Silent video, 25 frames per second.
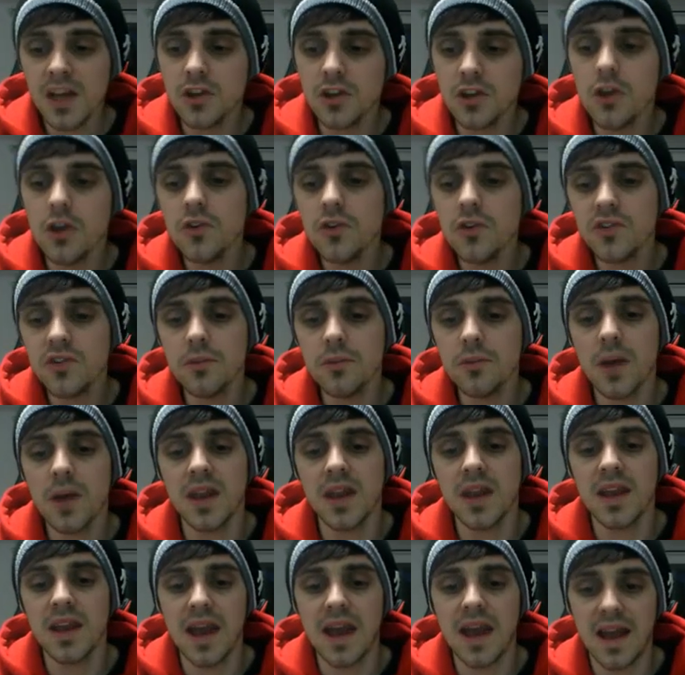Use the
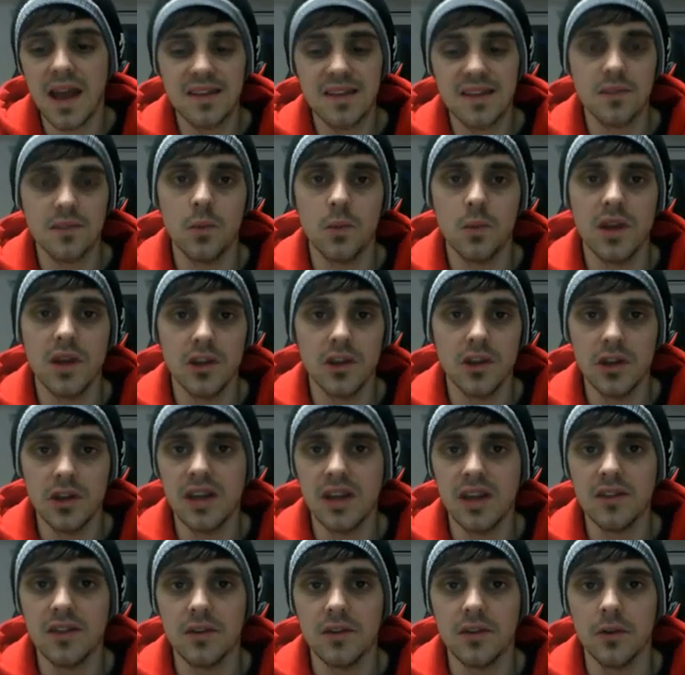money as and when you
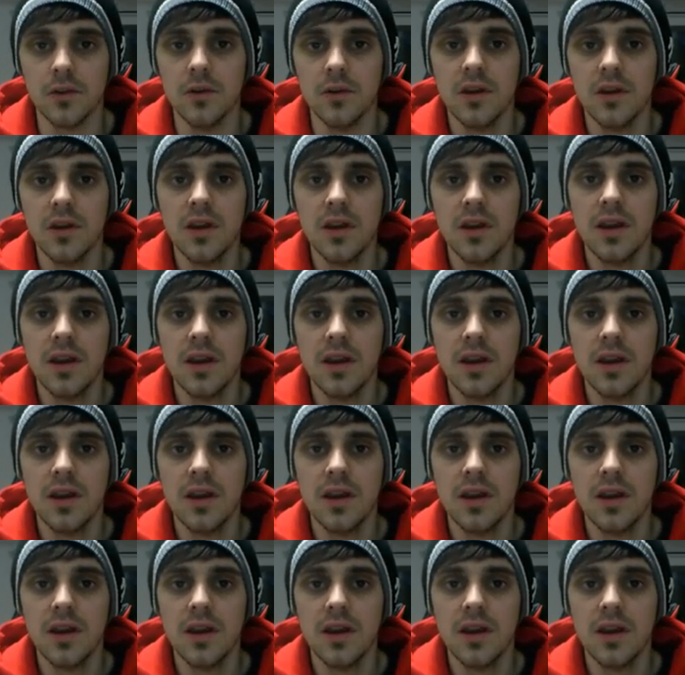need to.